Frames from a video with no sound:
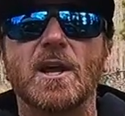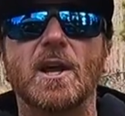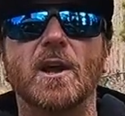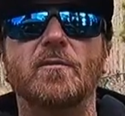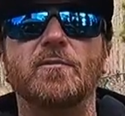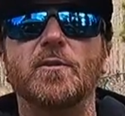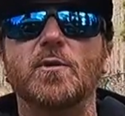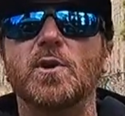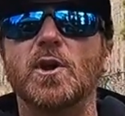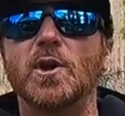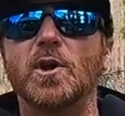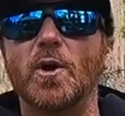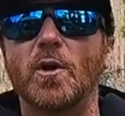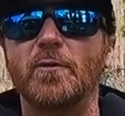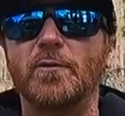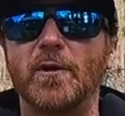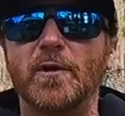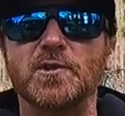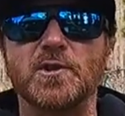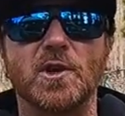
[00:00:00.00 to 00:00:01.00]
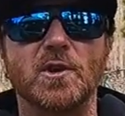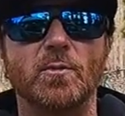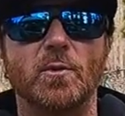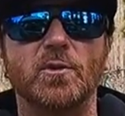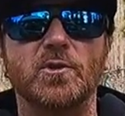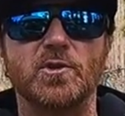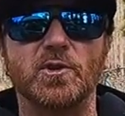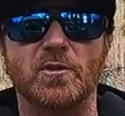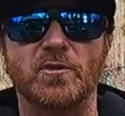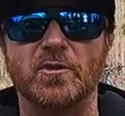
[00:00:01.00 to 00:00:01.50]
If you can go fishing
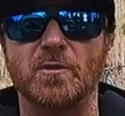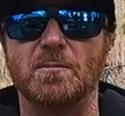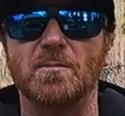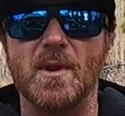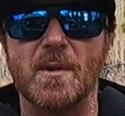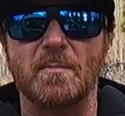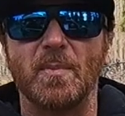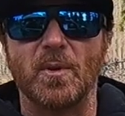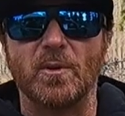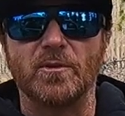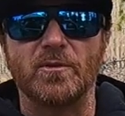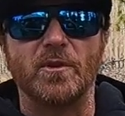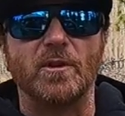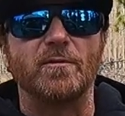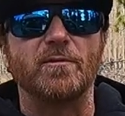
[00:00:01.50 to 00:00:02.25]
with just some nippers and